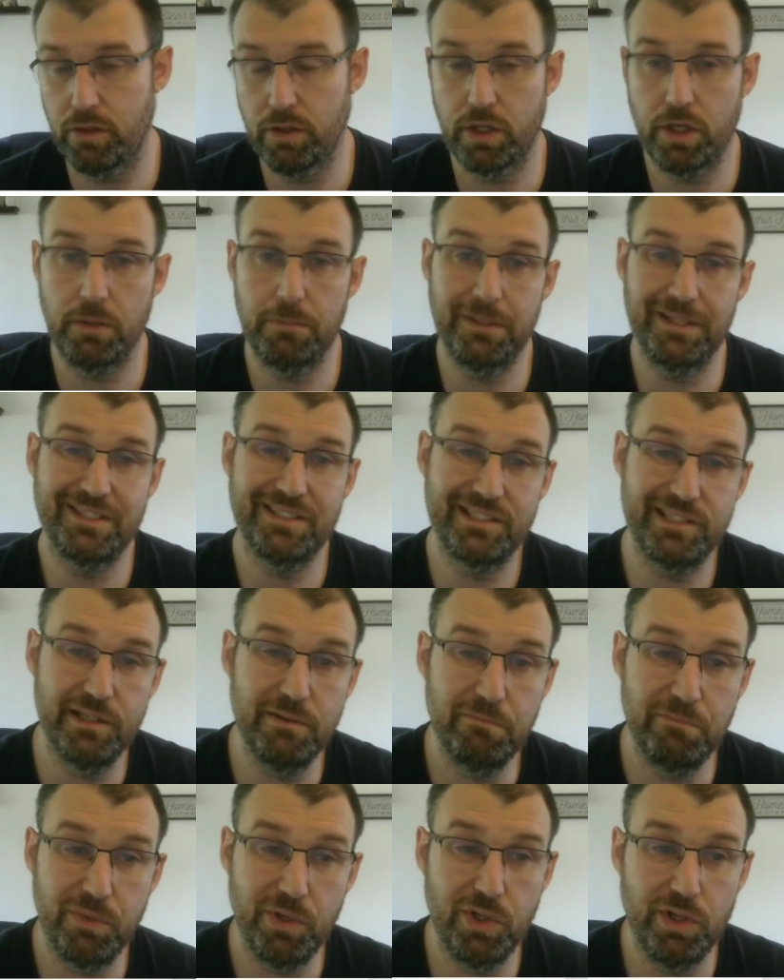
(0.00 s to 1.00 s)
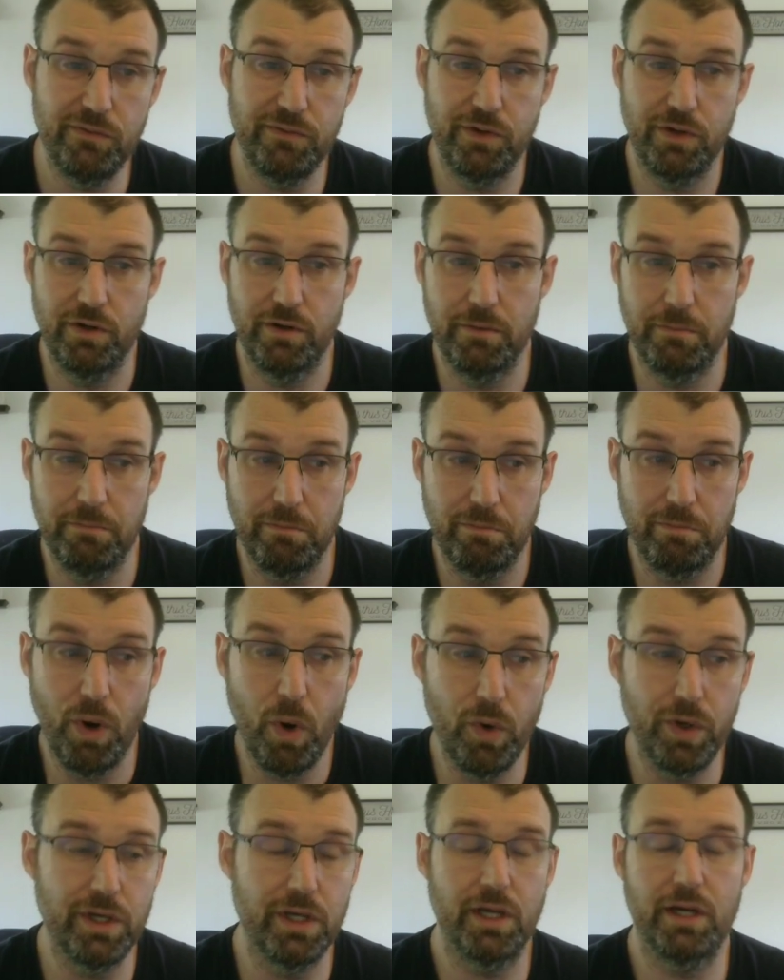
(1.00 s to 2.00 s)
it could be simple if your
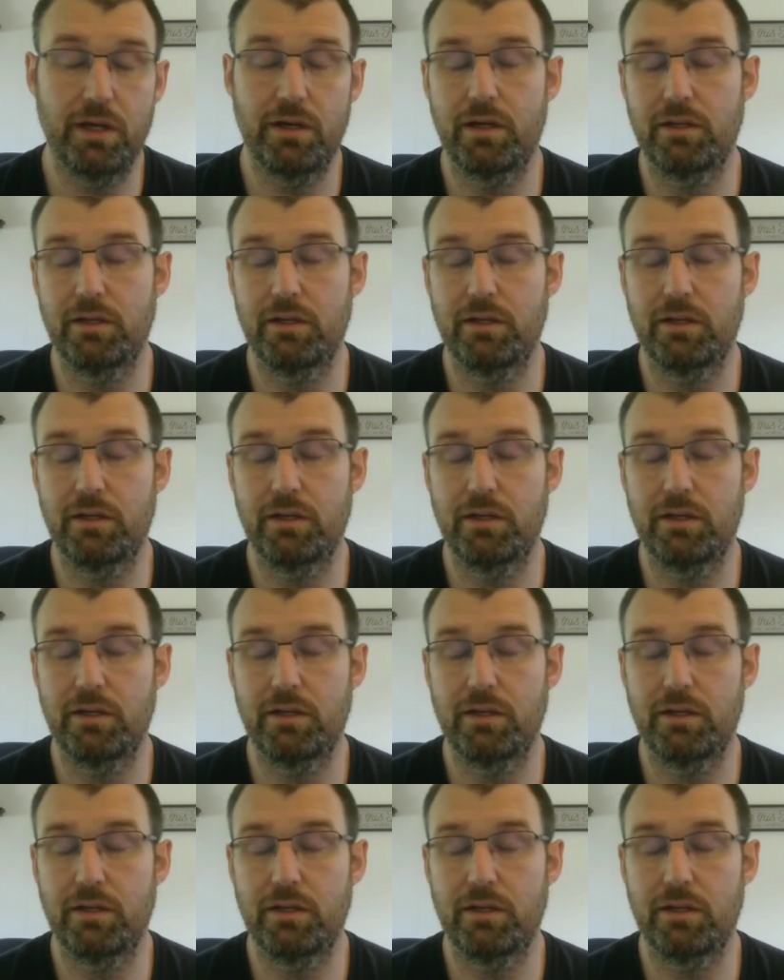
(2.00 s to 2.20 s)
opponent